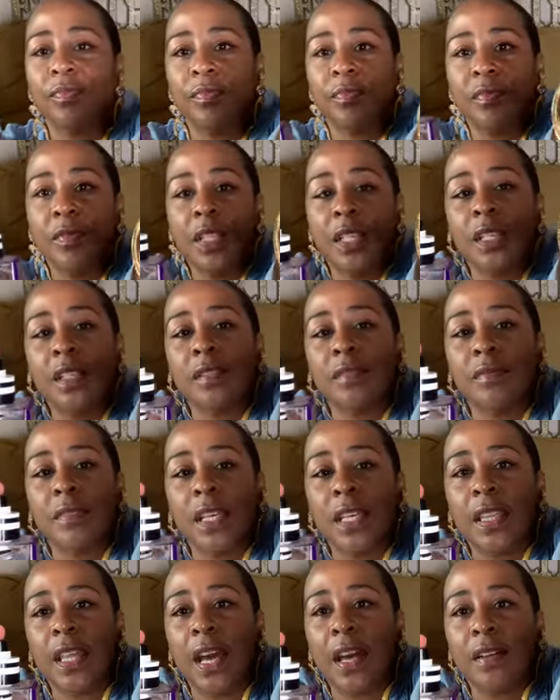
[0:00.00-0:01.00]
But look
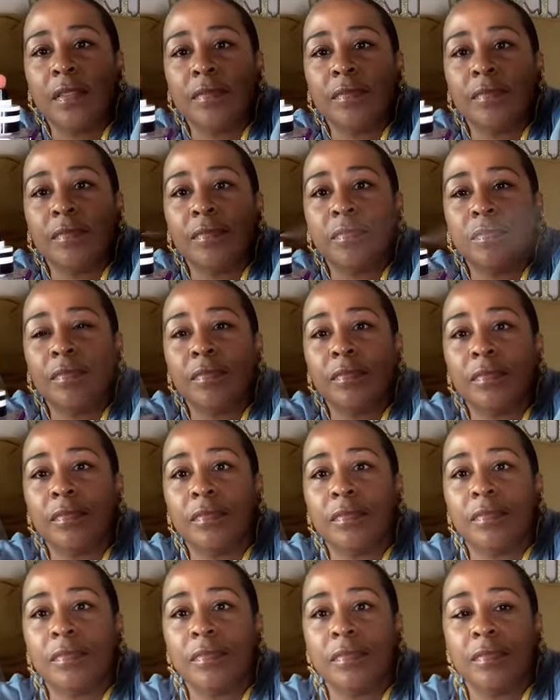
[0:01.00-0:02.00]
at that.
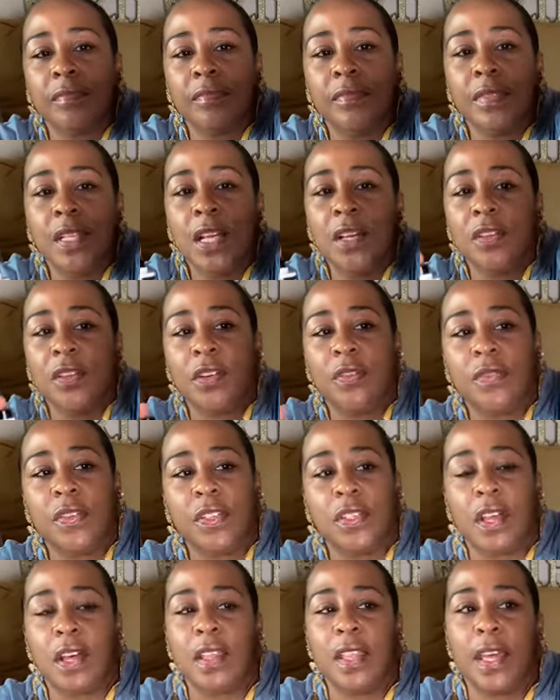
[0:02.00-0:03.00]
I don't know if you
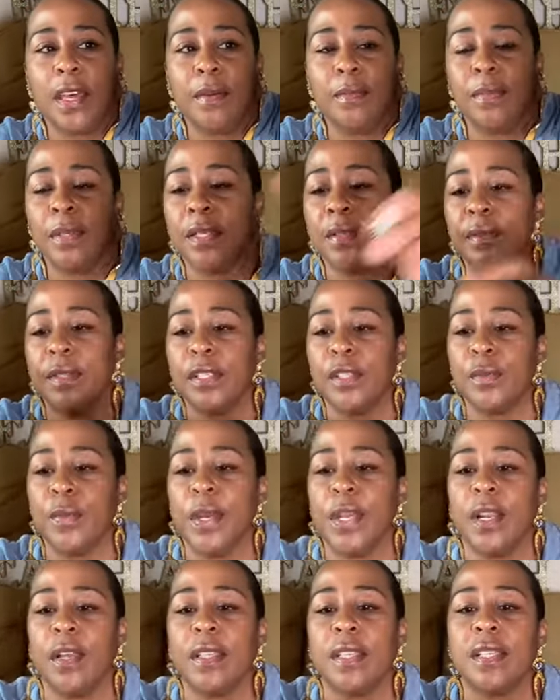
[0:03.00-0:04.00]
saw that, but i will spray
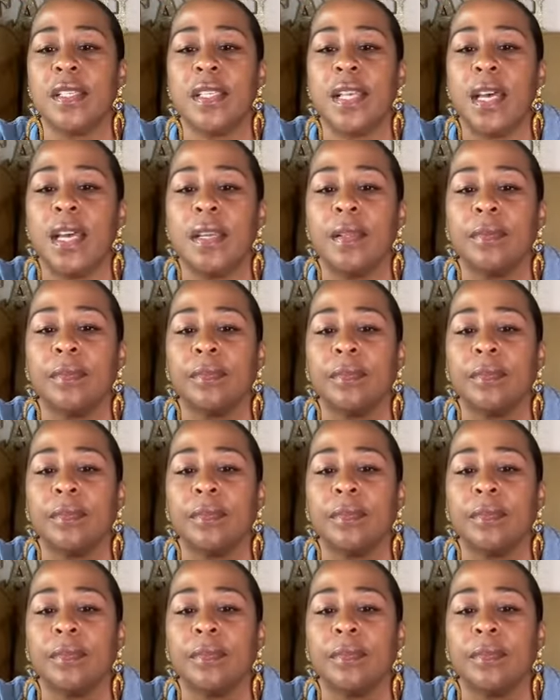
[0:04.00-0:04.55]
it on this side.